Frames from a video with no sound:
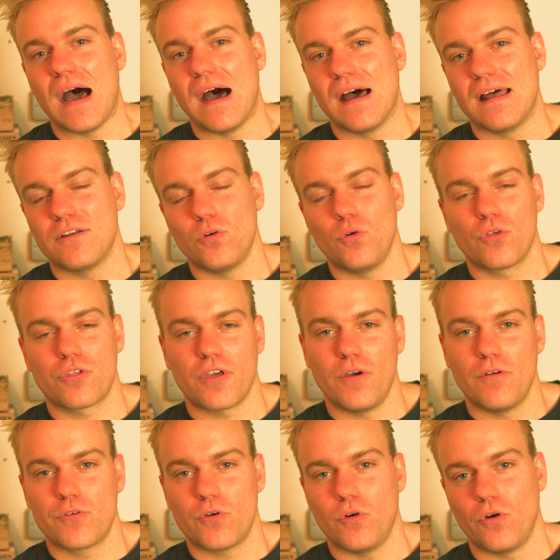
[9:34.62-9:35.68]
And also,
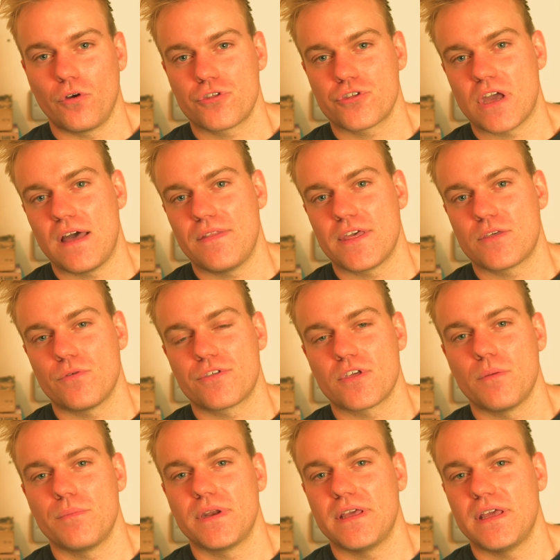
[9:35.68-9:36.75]
of course, share this with
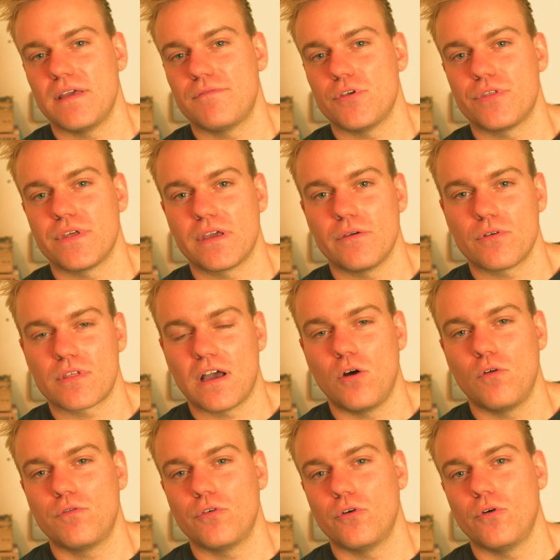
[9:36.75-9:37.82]
somebody if you think it was
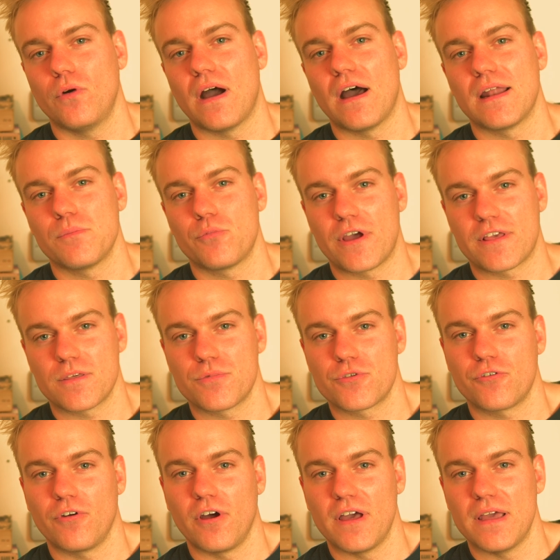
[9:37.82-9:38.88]
helpful, and press
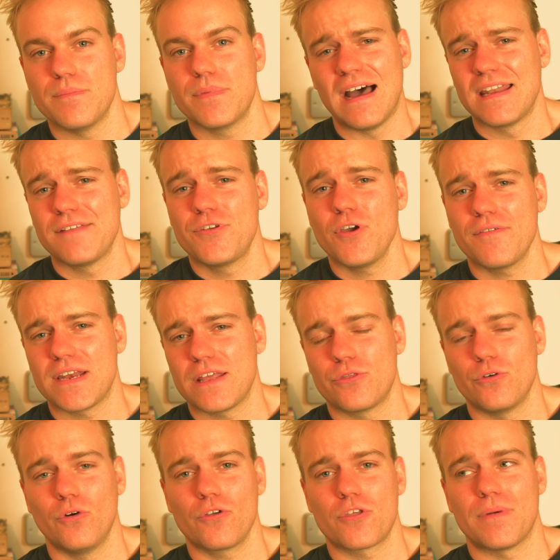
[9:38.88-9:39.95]
subscribe. And if you have any
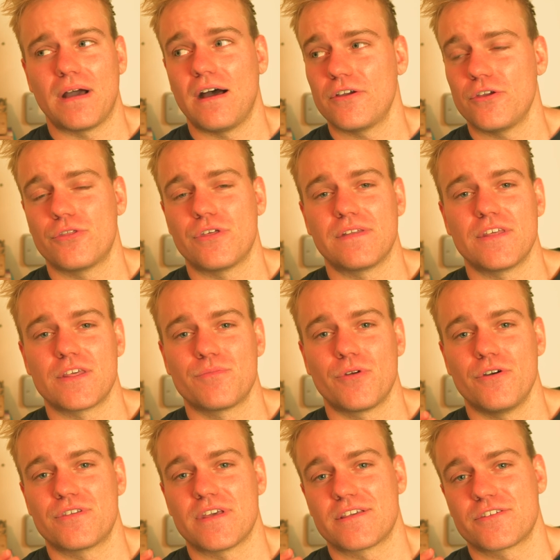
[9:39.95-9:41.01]
thoughts about how you think this
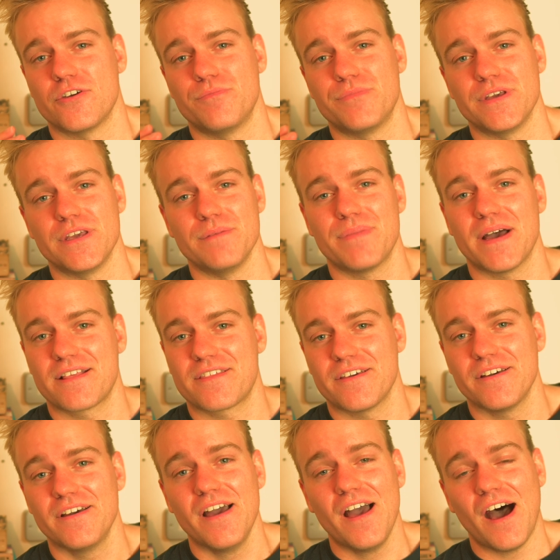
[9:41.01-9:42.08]
process could be
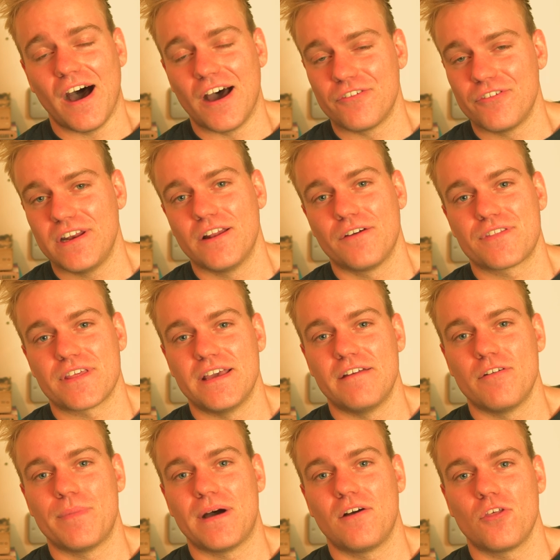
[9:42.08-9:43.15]
better, I'd really love to
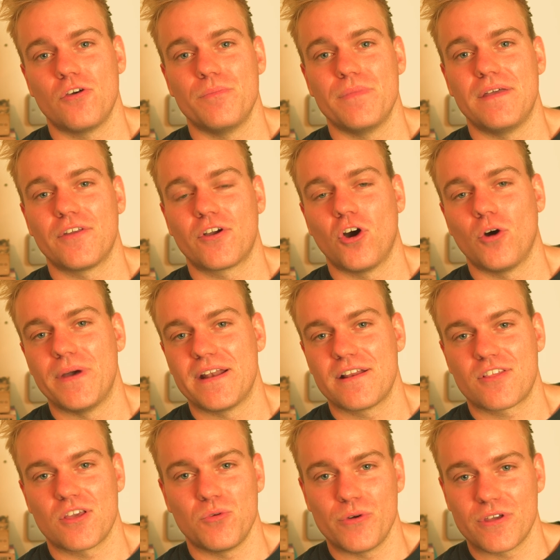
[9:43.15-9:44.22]
hear about them in the
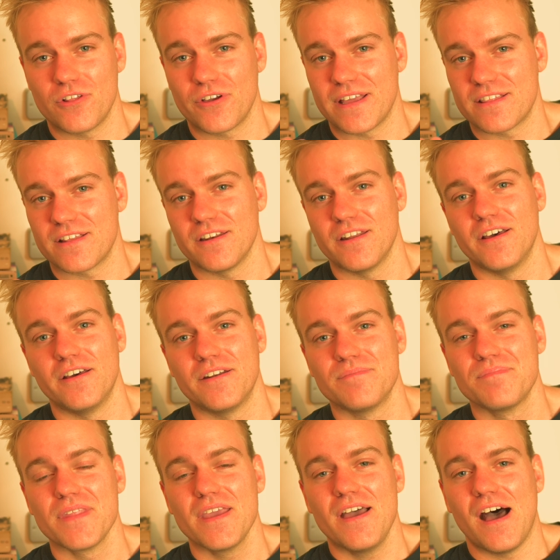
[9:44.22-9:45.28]
comments. I'm always looking to learn.
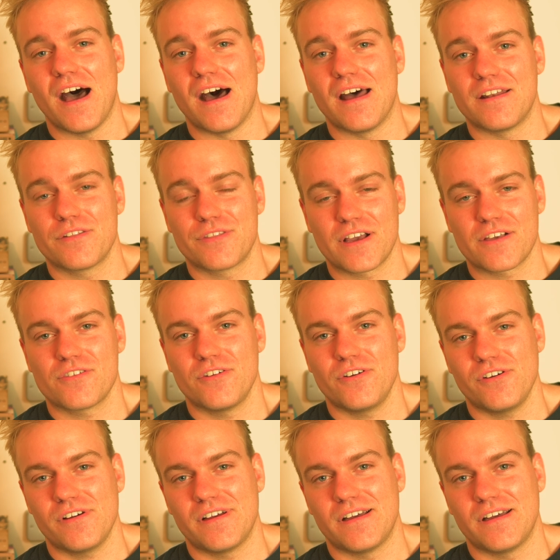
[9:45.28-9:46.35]
And thanks a
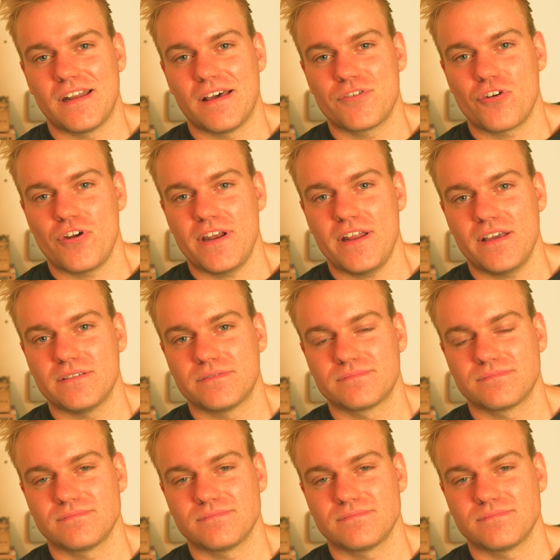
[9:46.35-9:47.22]
lot and have a great day.